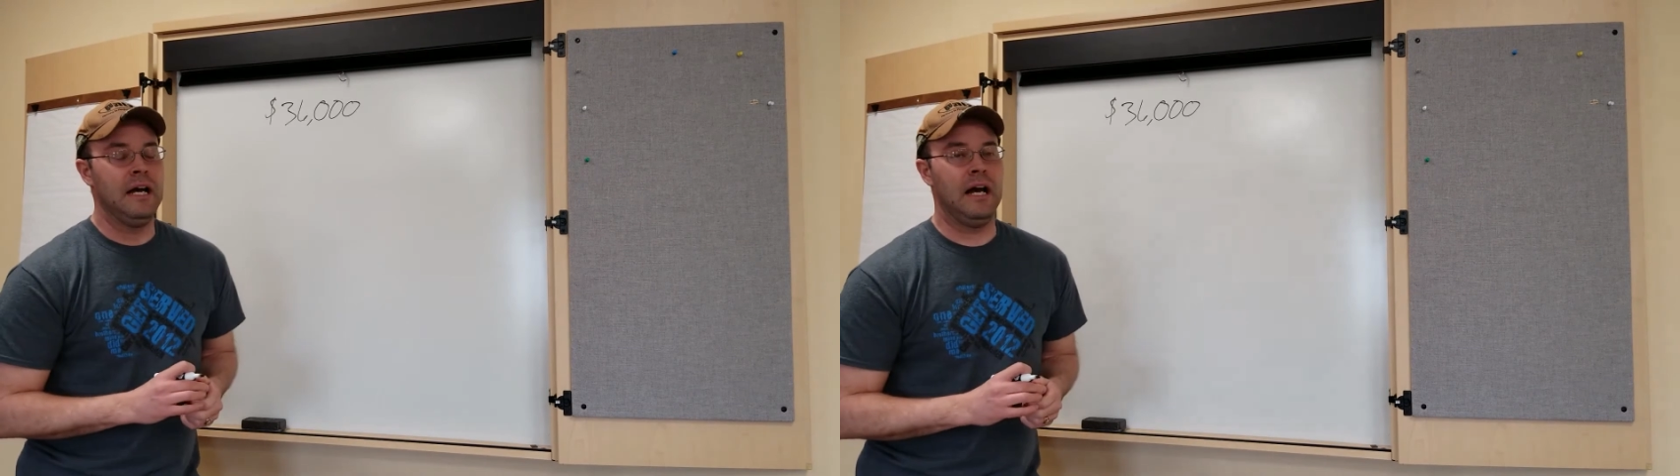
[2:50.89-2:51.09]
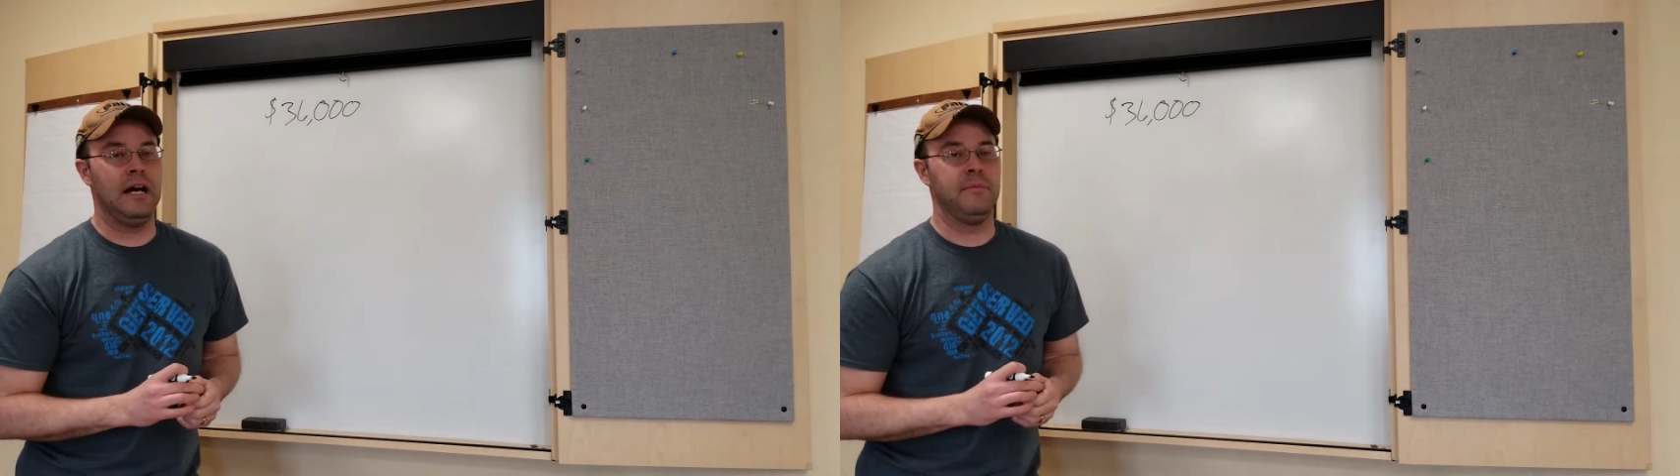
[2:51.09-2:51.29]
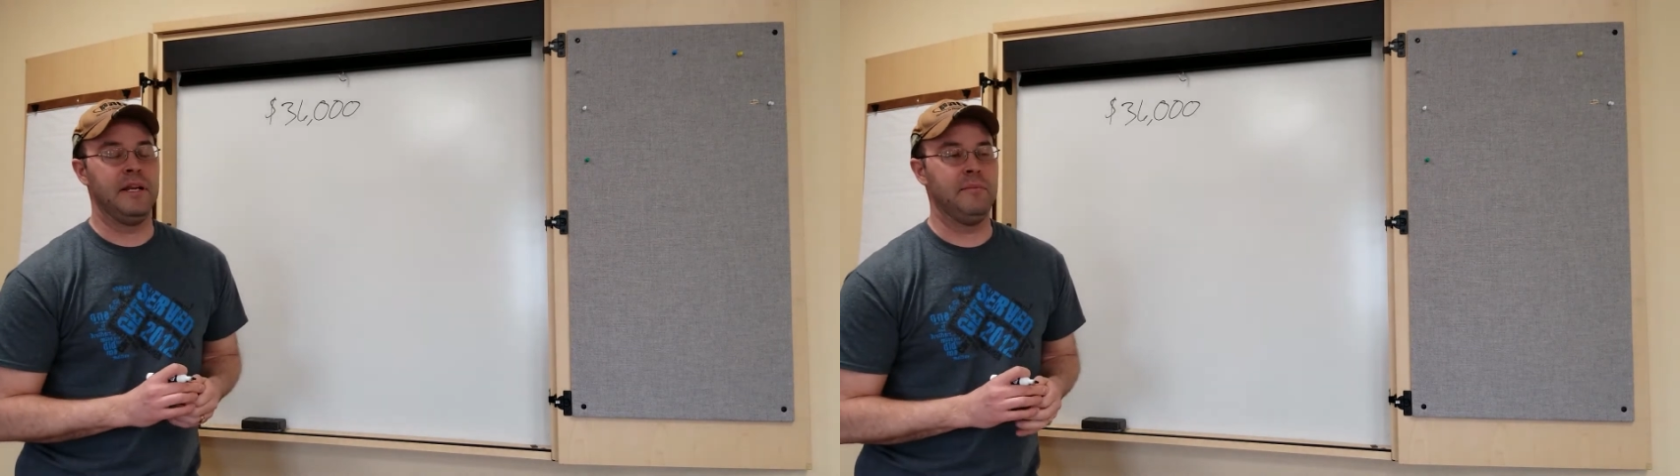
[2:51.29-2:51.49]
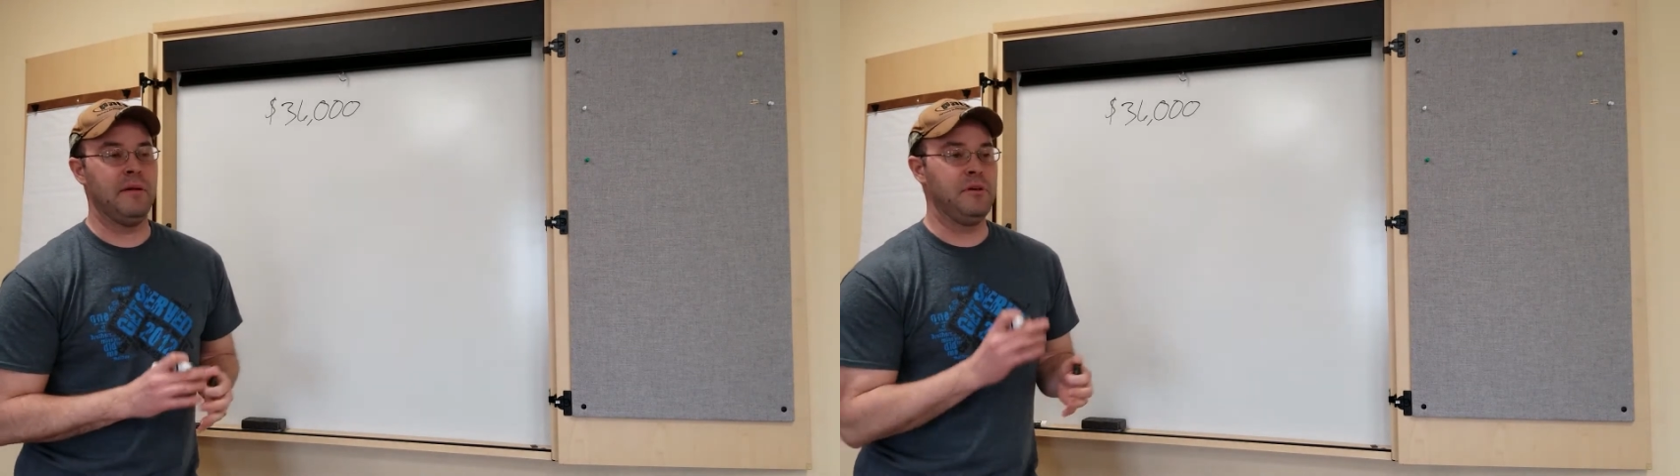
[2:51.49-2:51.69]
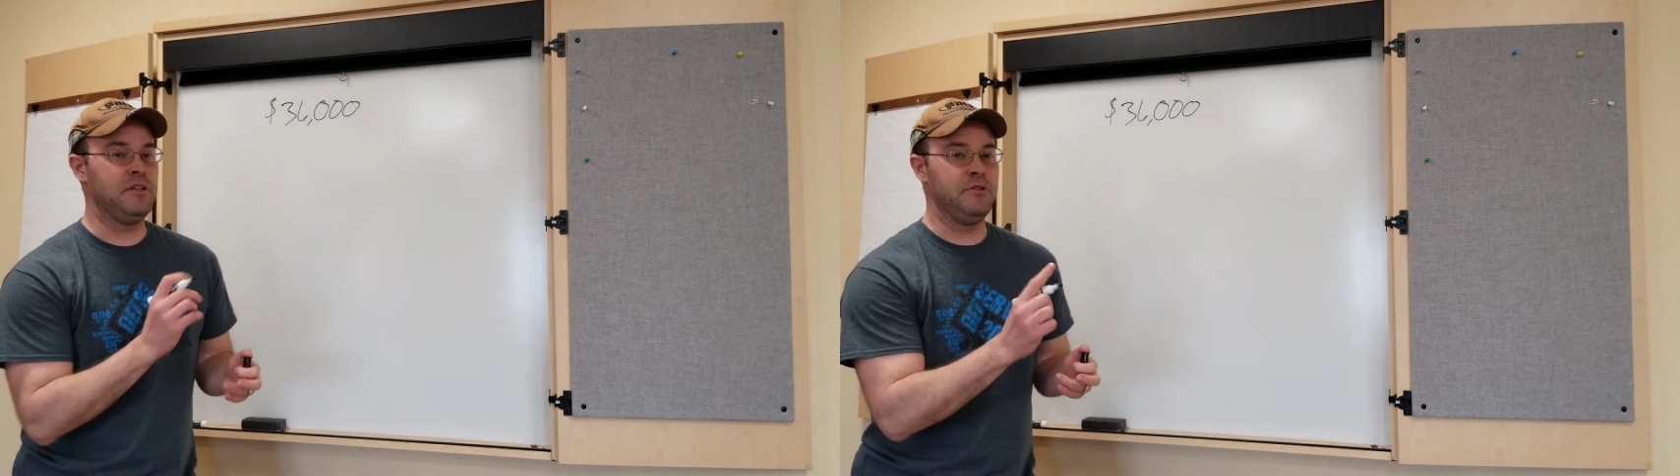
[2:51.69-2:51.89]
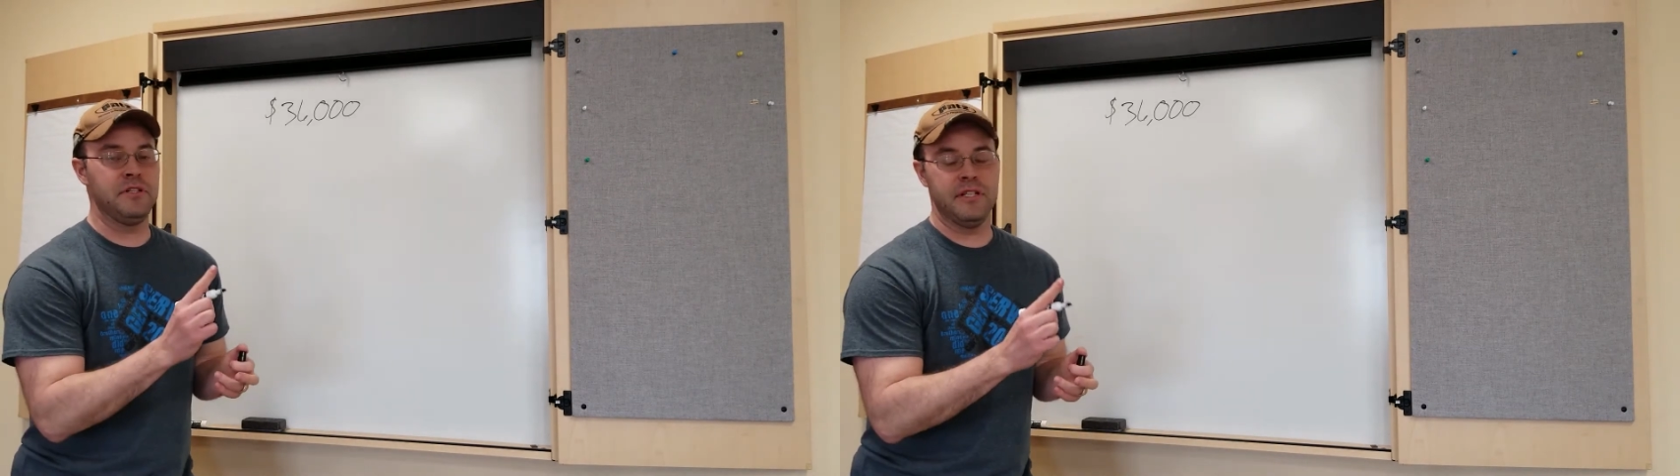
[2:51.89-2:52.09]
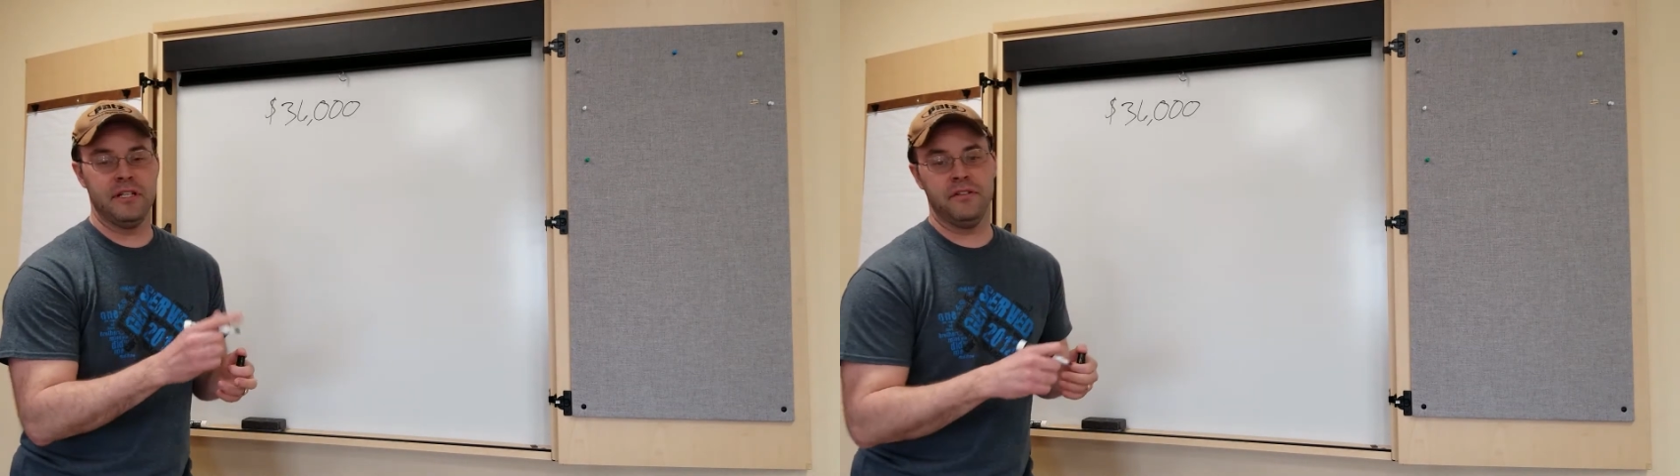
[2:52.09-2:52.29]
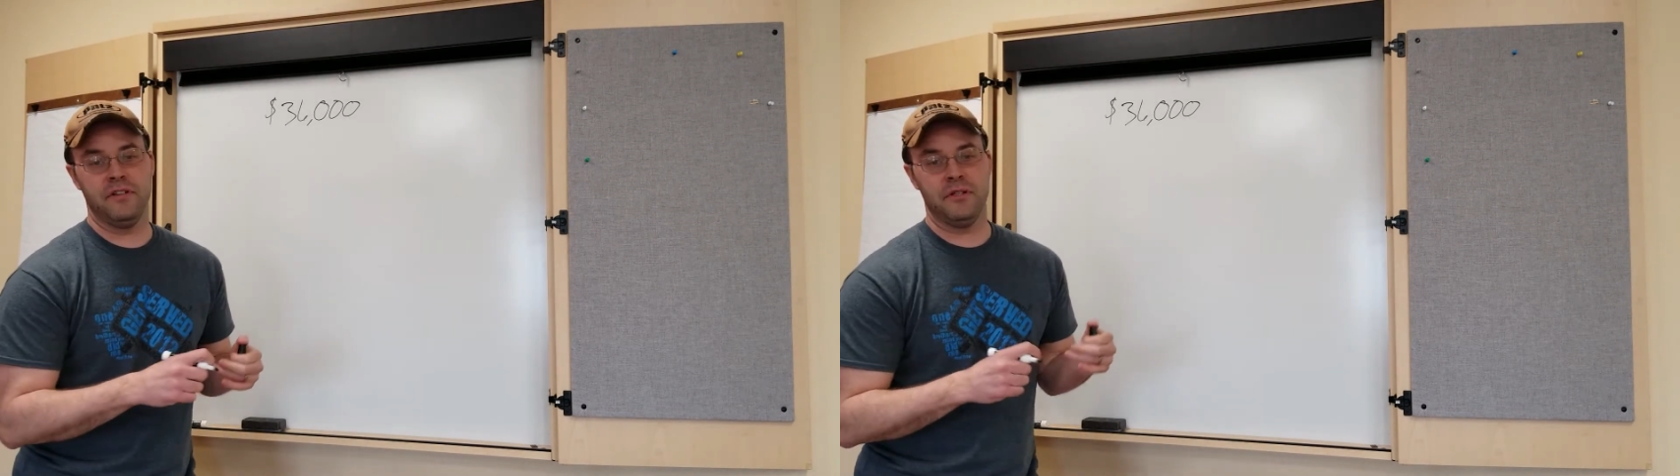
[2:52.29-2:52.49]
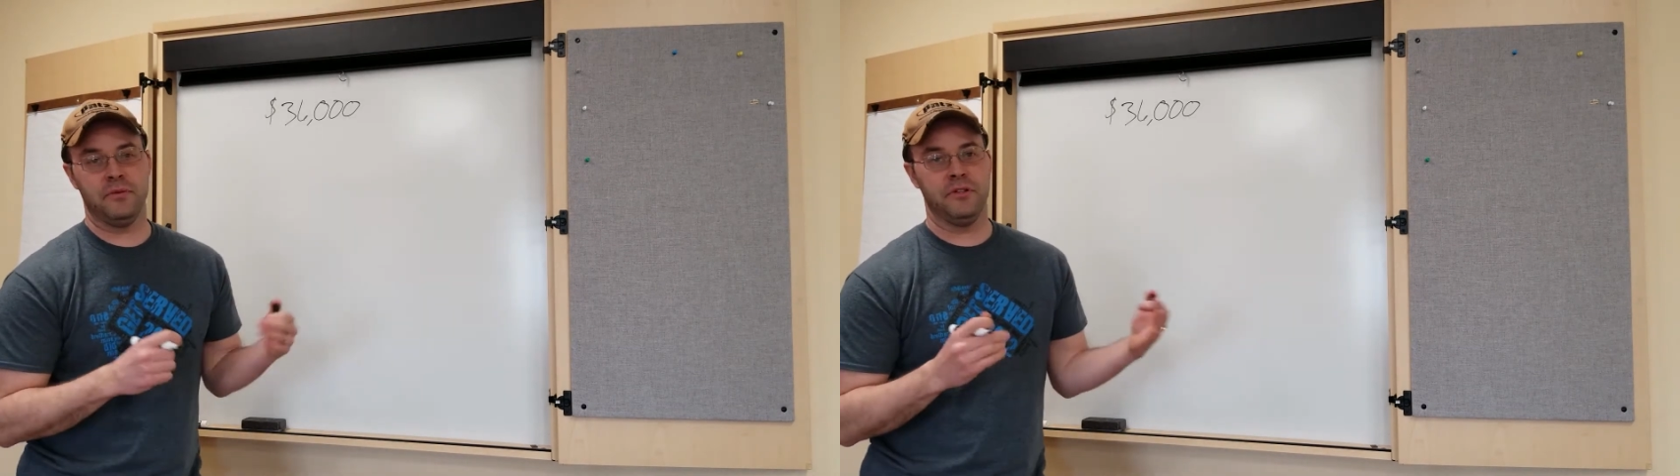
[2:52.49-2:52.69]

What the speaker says: And it might be you as an individual